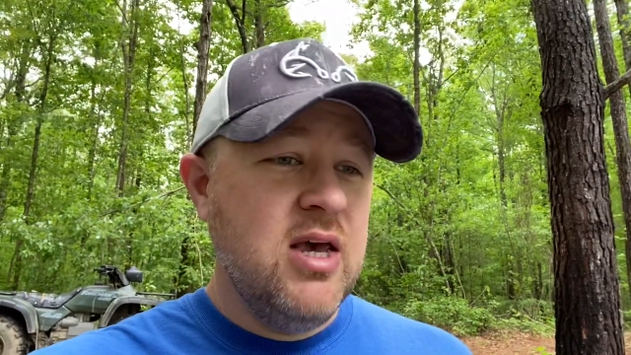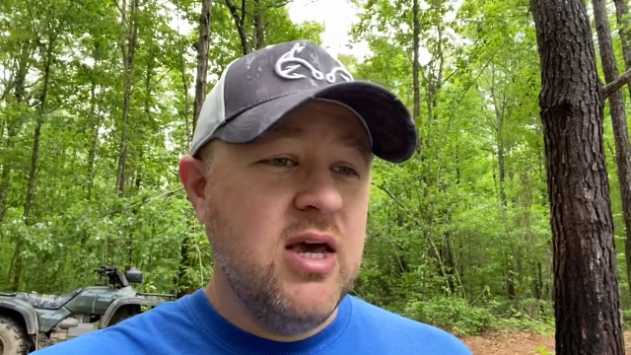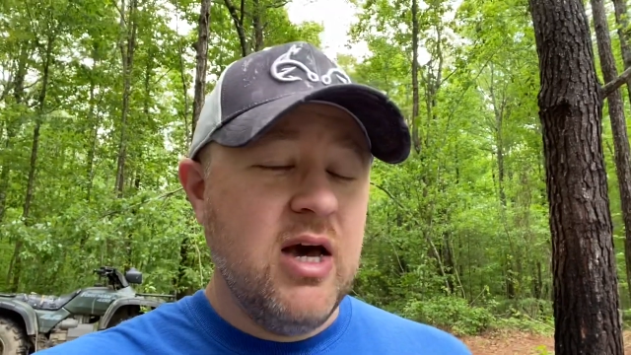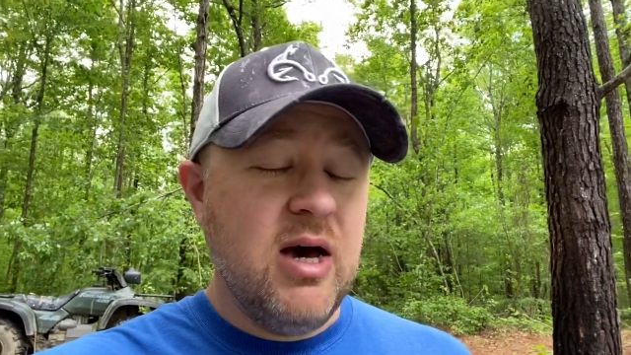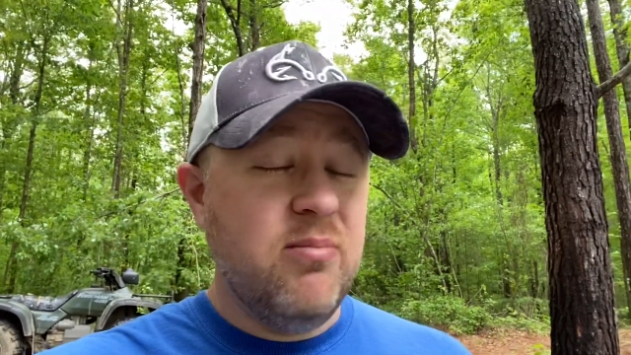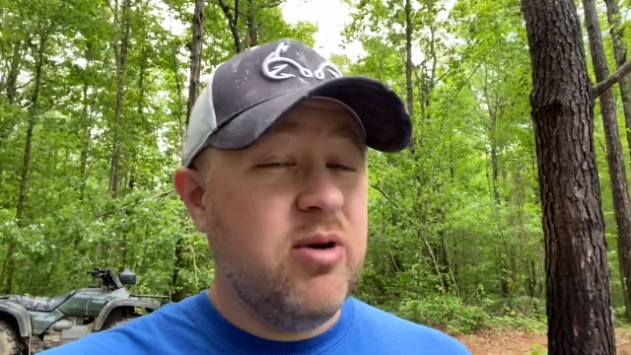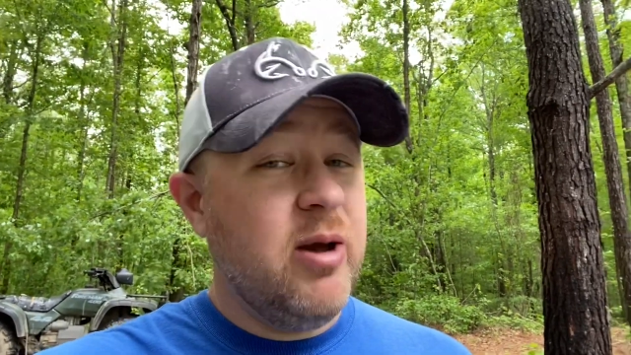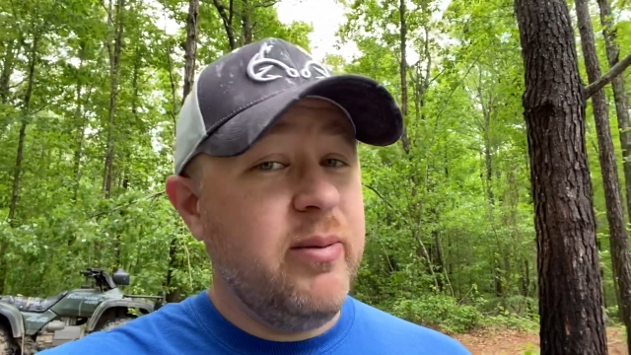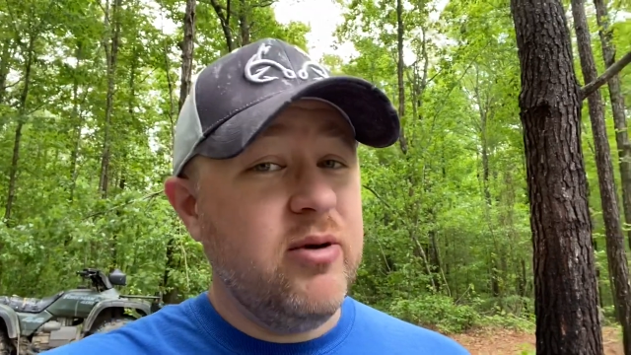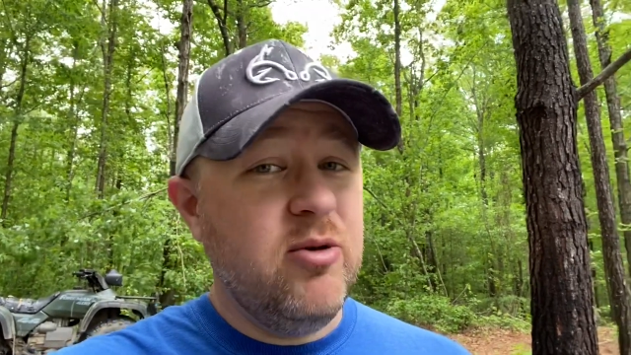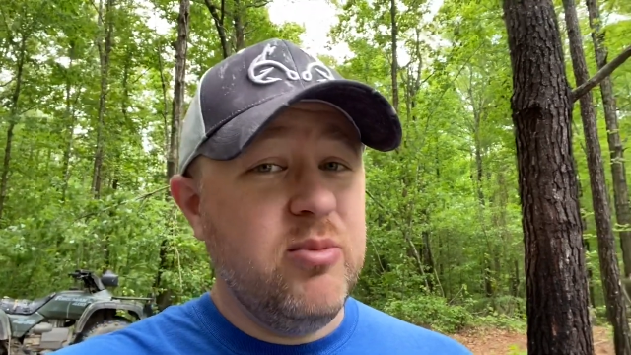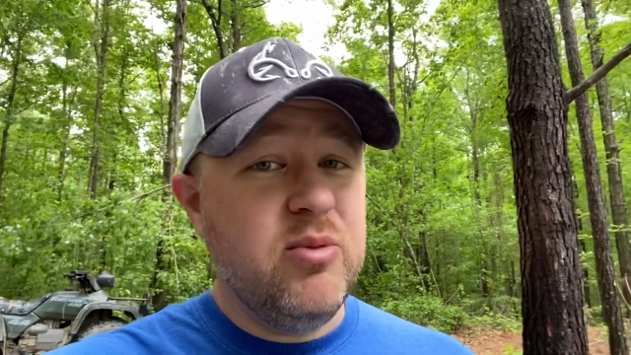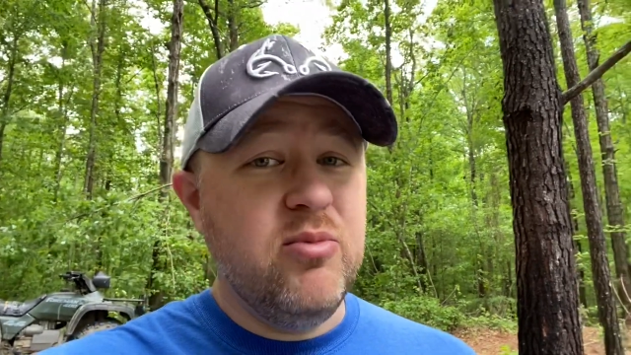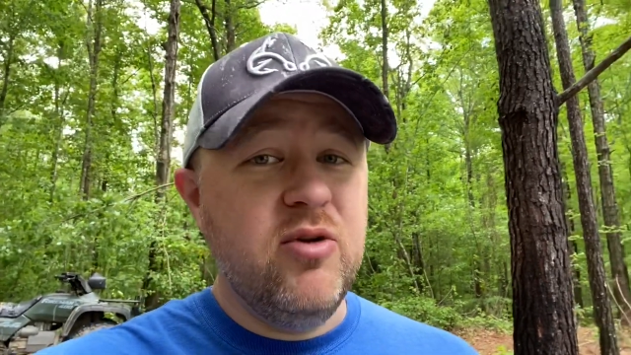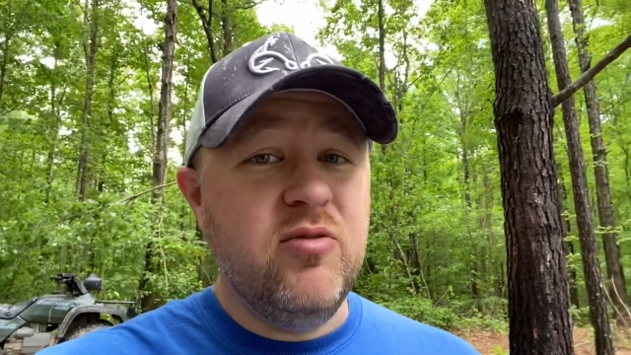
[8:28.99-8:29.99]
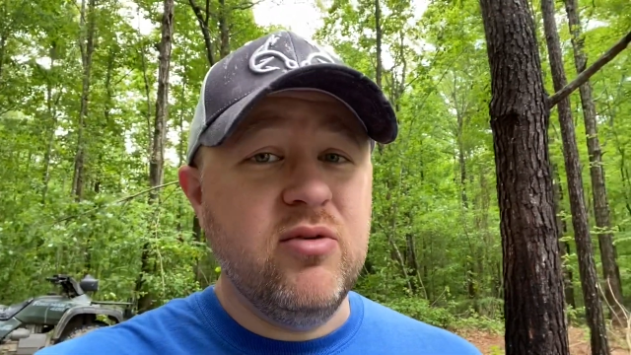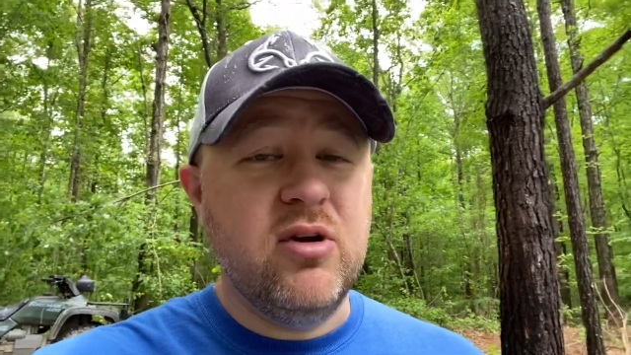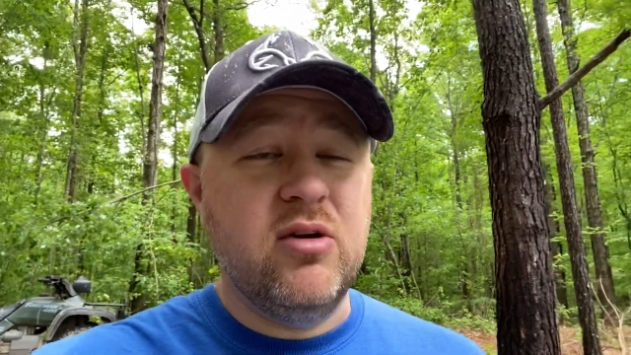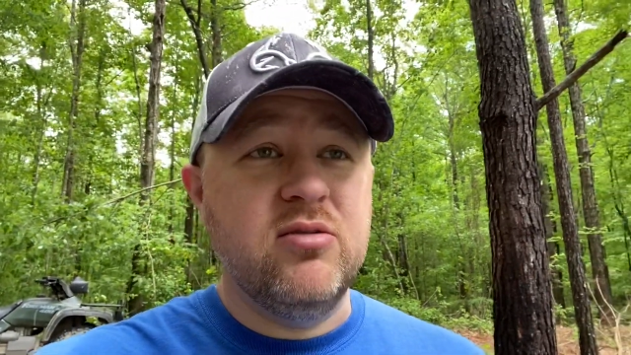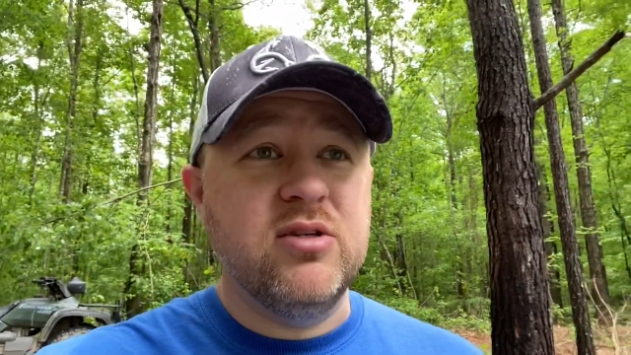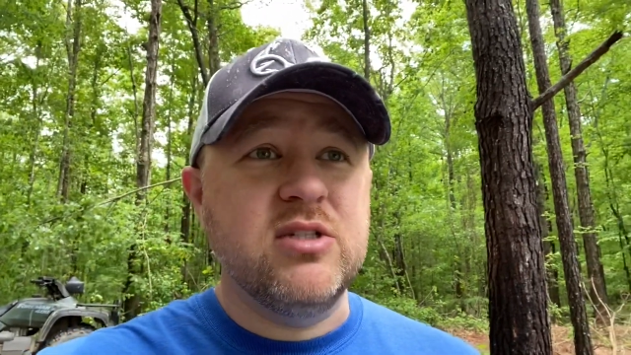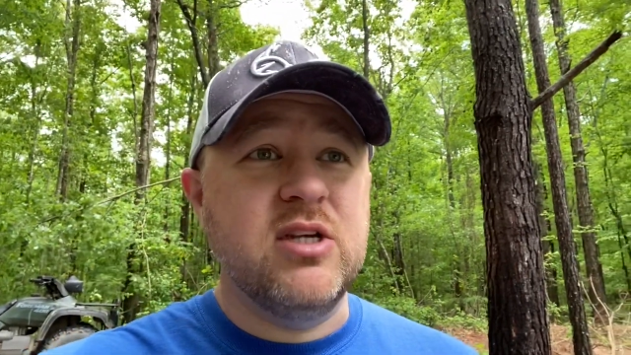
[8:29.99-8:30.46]
I'm probably going to be moving
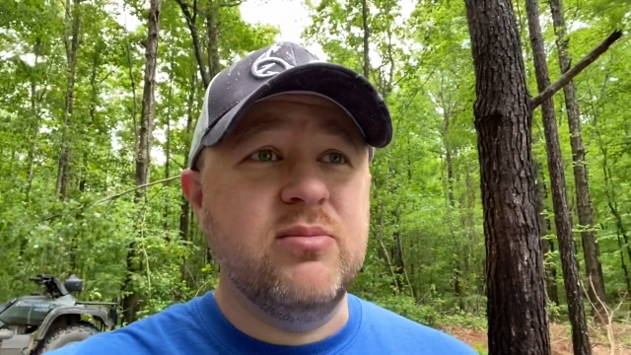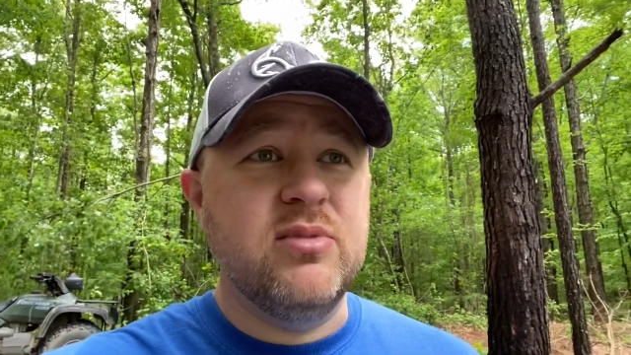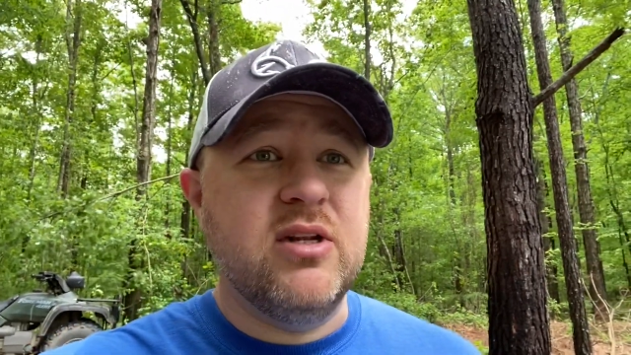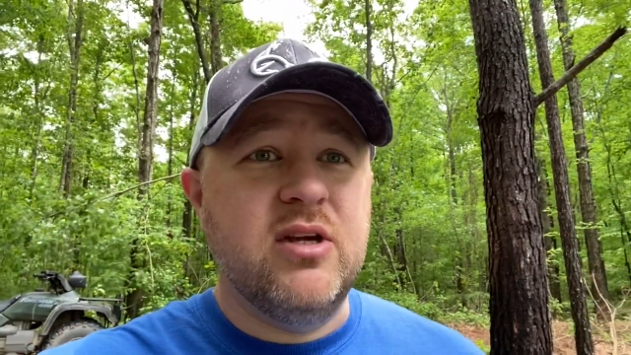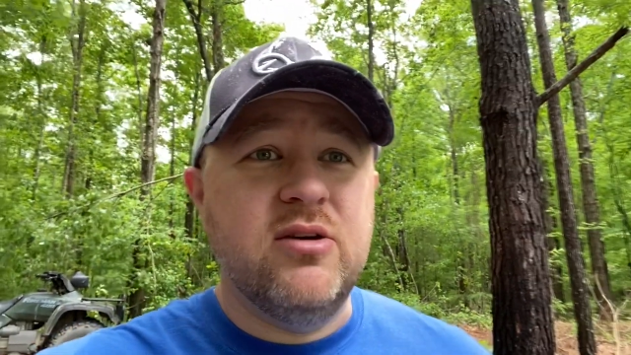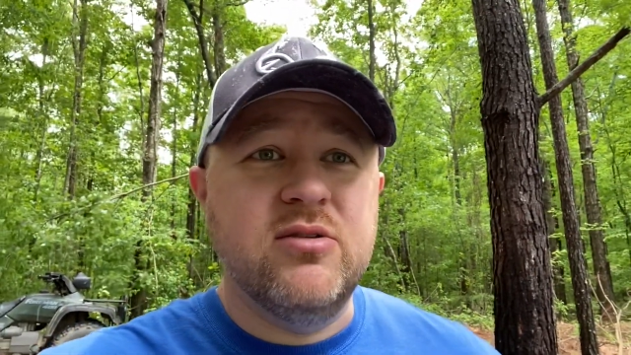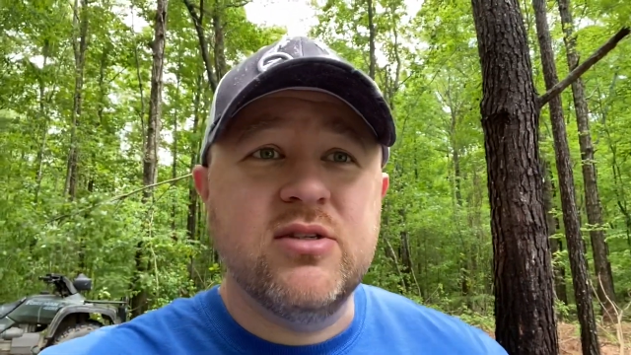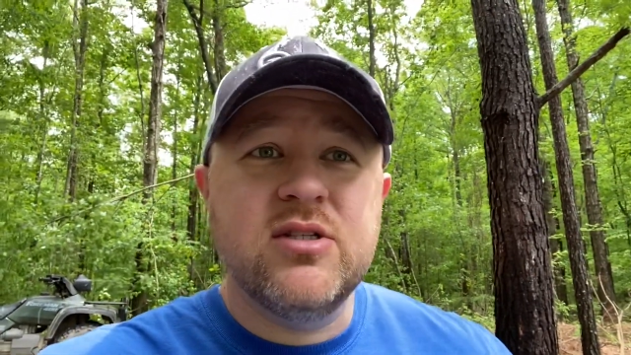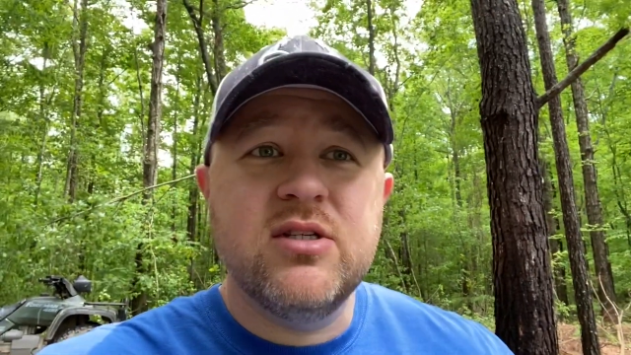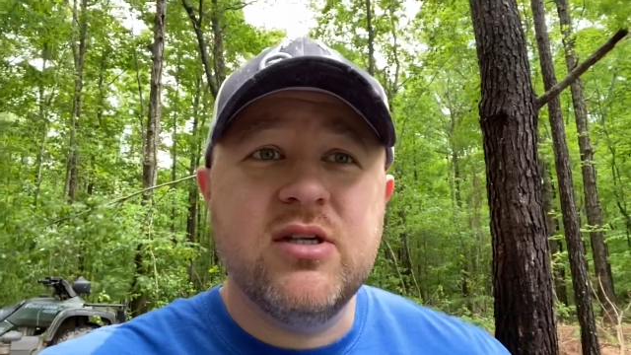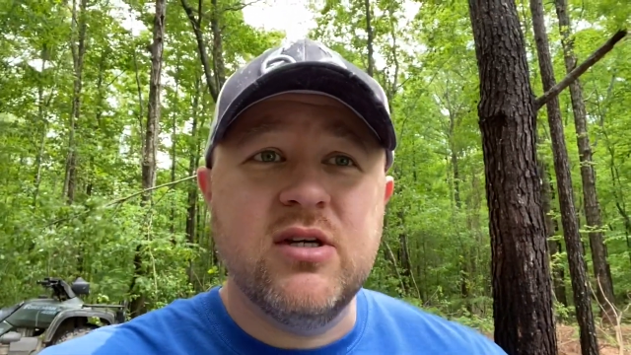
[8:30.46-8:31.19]
on to something else.